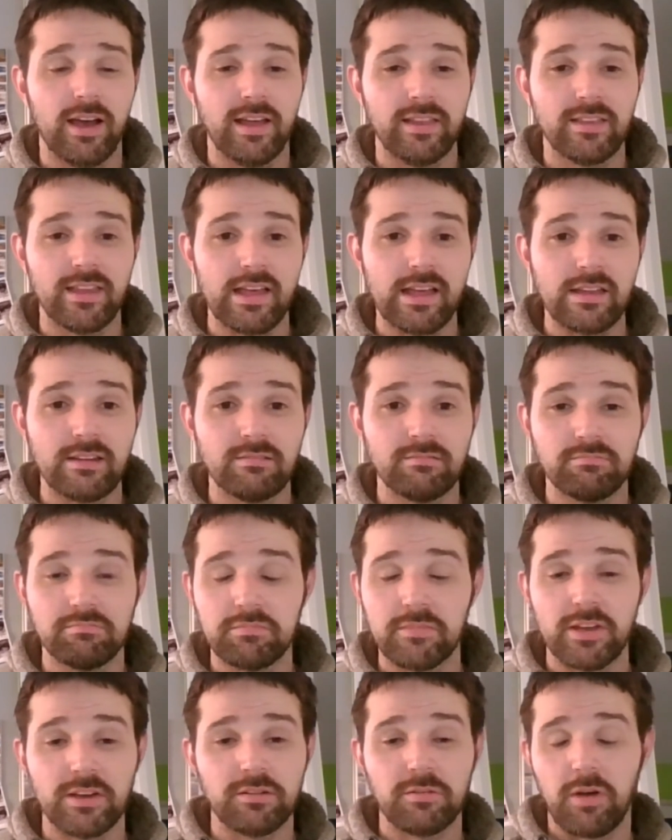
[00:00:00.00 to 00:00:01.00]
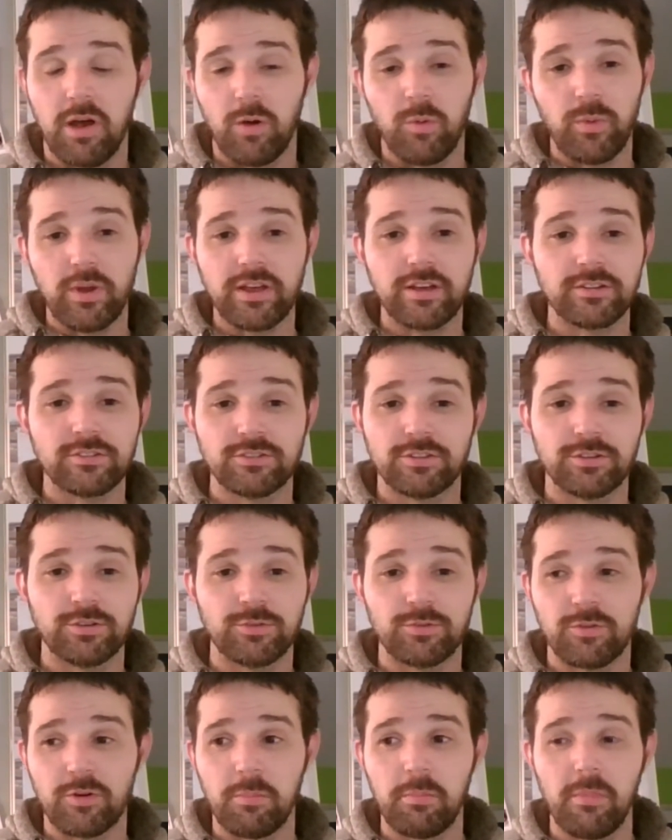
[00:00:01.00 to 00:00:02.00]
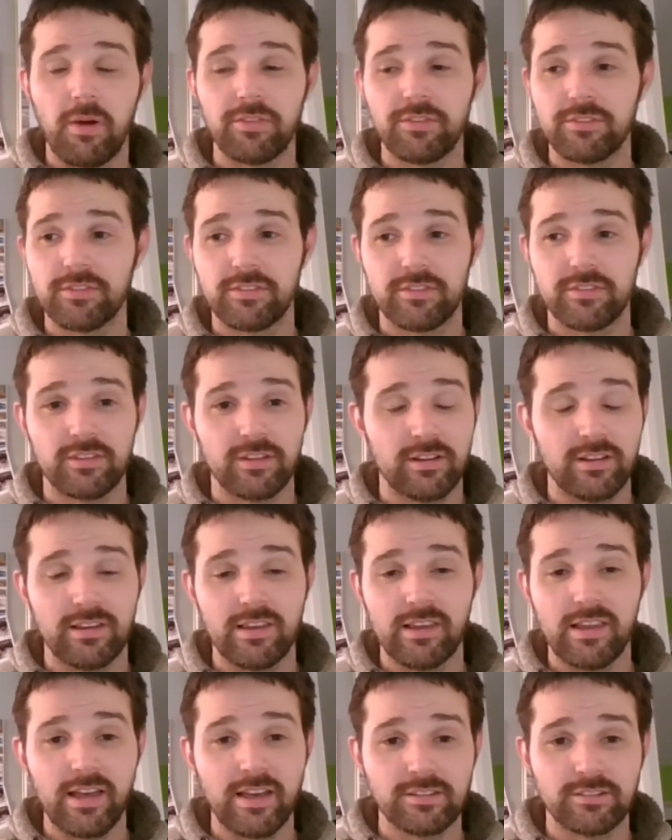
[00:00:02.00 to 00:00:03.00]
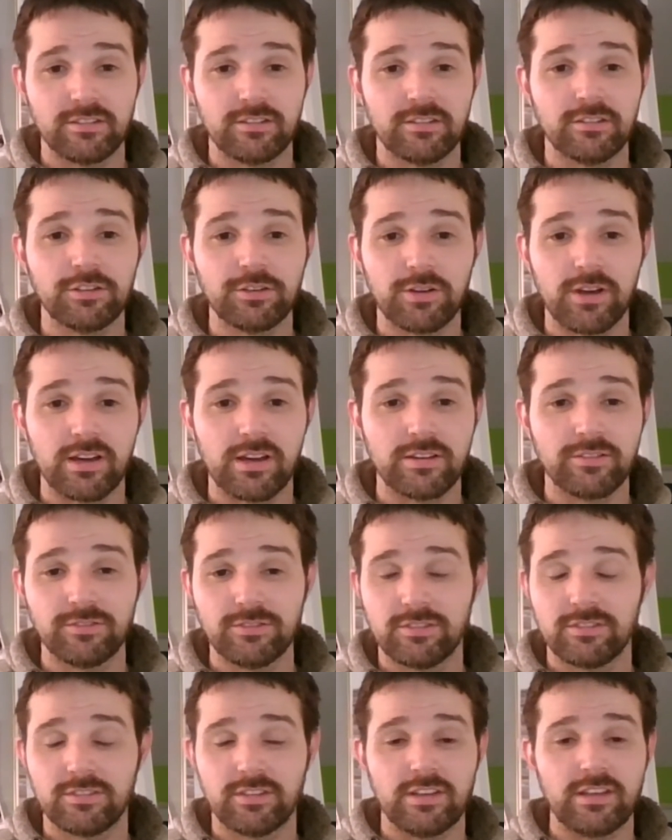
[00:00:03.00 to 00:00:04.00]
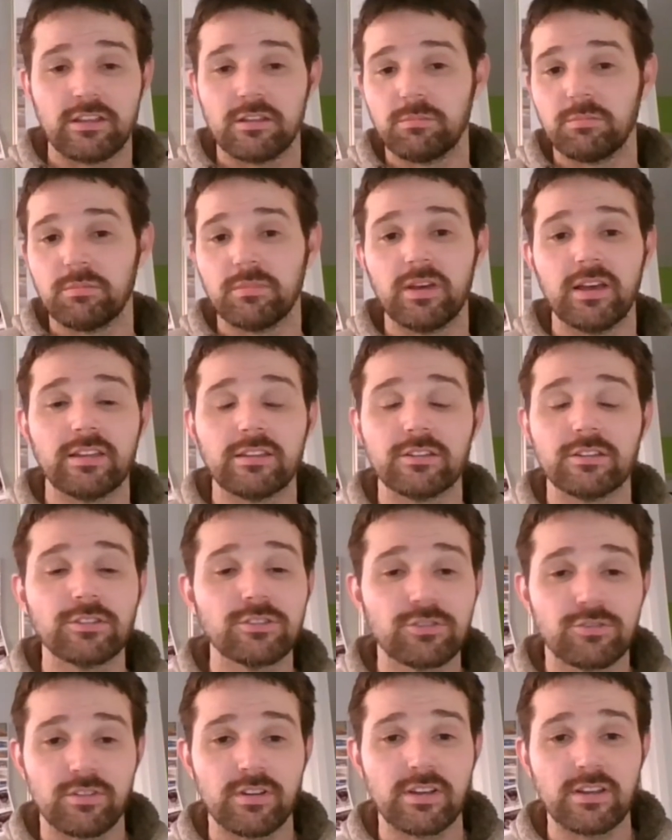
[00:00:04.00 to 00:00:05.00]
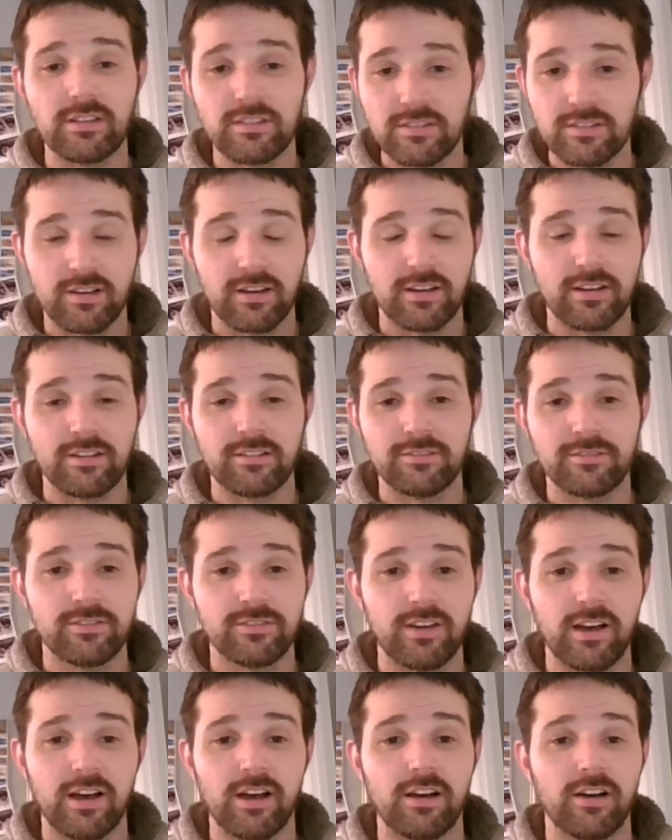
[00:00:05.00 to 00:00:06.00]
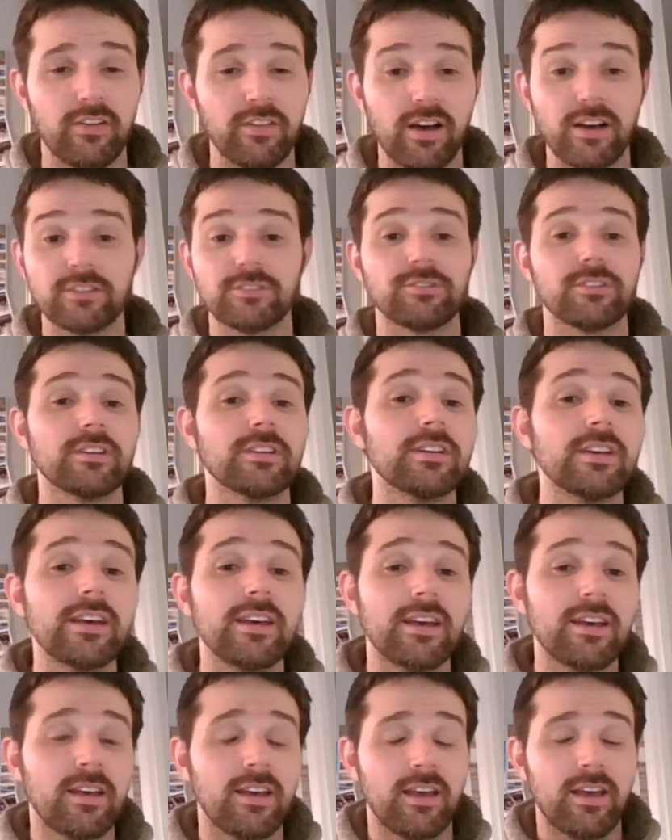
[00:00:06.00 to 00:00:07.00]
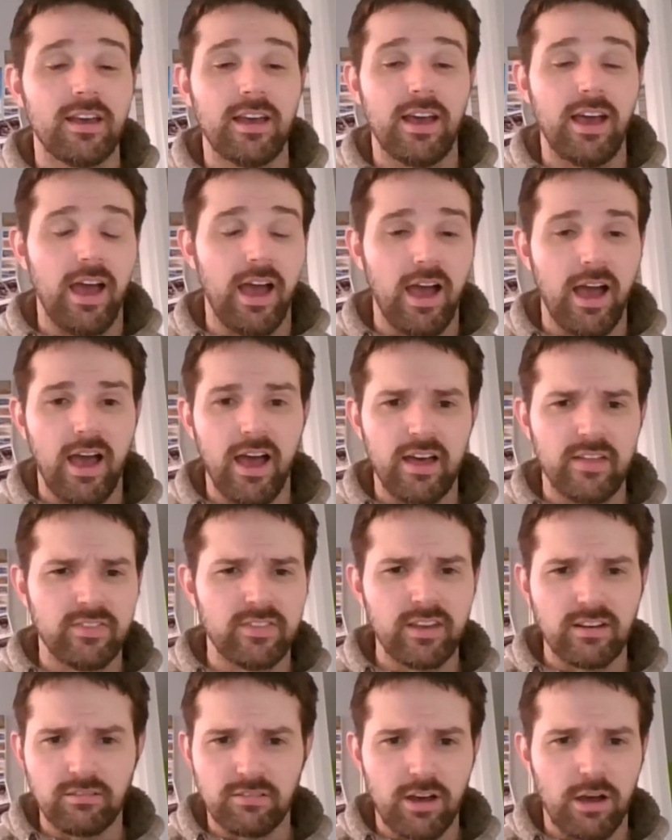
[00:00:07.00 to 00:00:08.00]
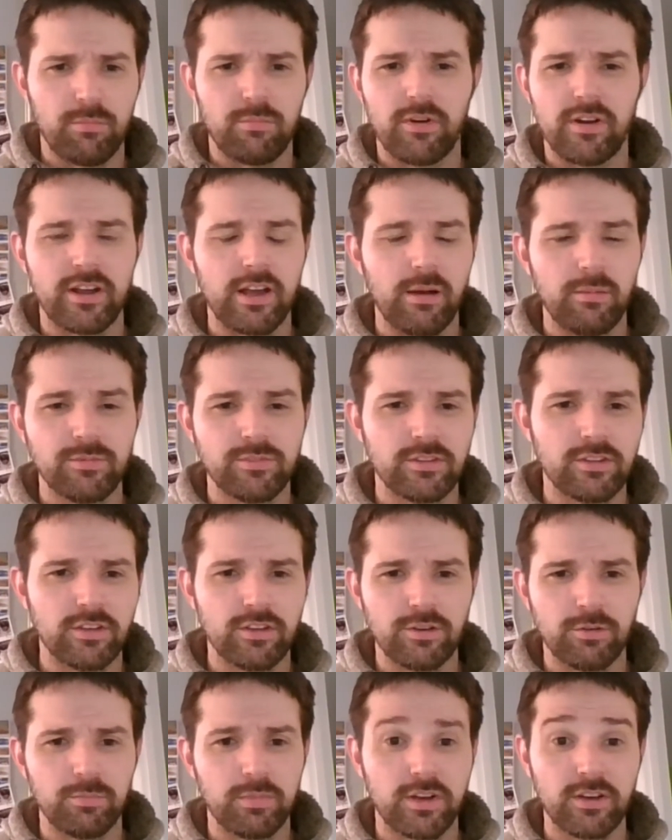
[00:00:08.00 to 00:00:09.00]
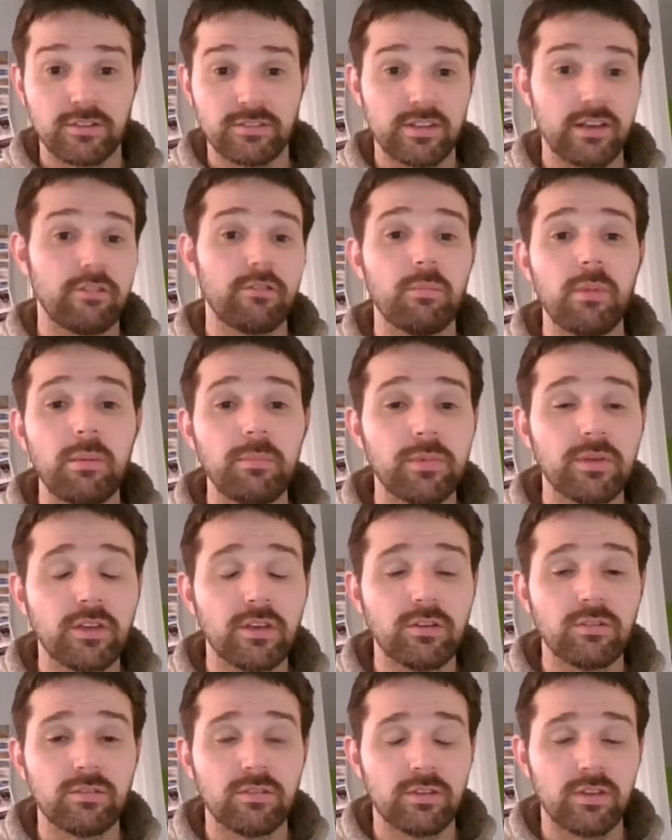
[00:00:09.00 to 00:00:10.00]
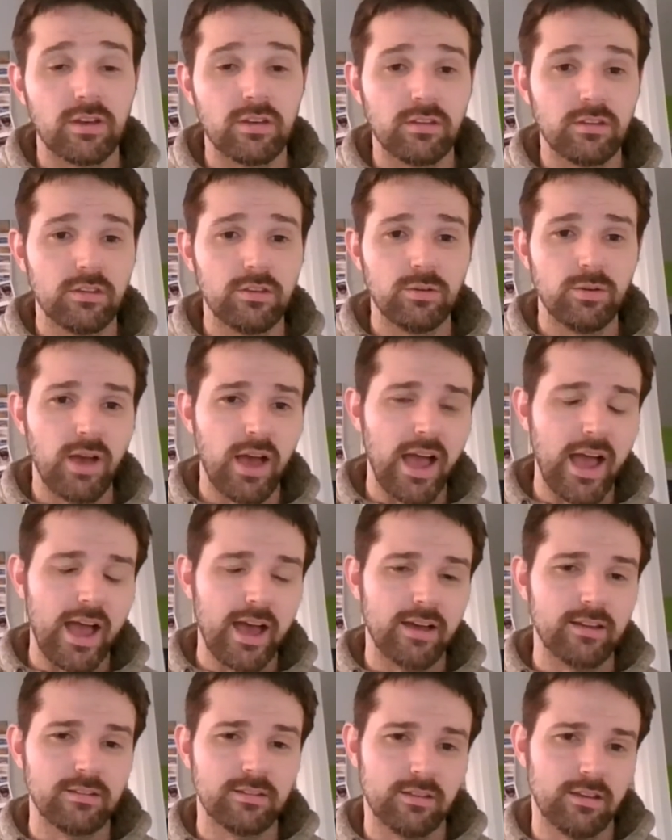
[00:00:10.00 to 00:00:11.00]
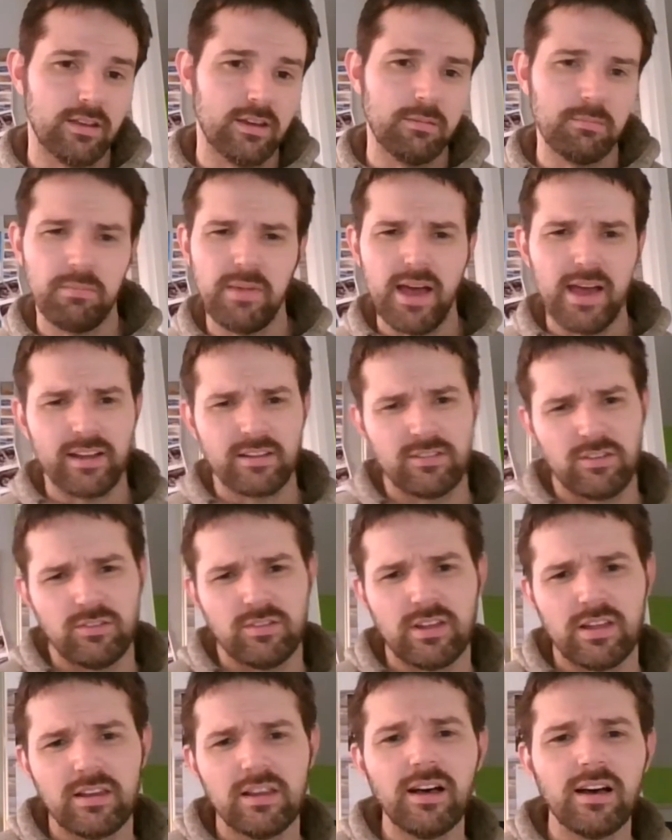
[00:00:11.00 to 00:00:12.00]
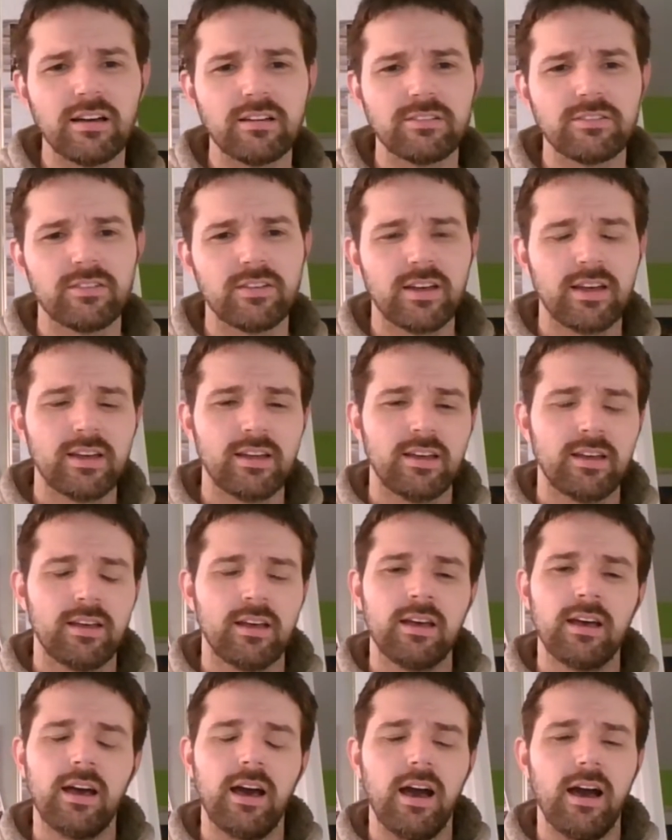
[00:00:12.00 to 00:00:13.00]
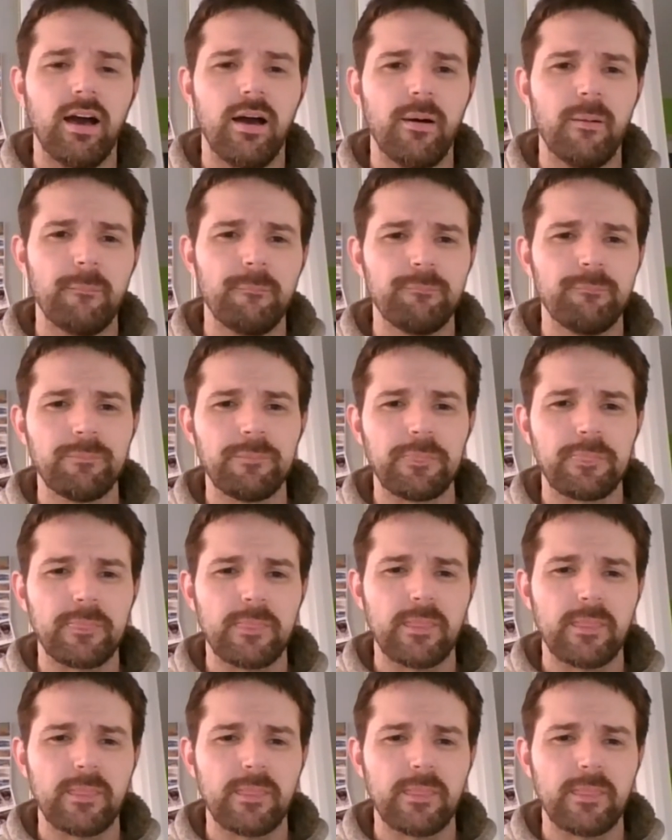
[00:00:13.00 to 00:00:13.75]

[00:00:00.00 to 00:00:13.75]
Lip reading: and then a week or two or a month later you kind of see them in the street, kind of on the high street, and they'll come running up to you because they remember you. You had an impact on their life, and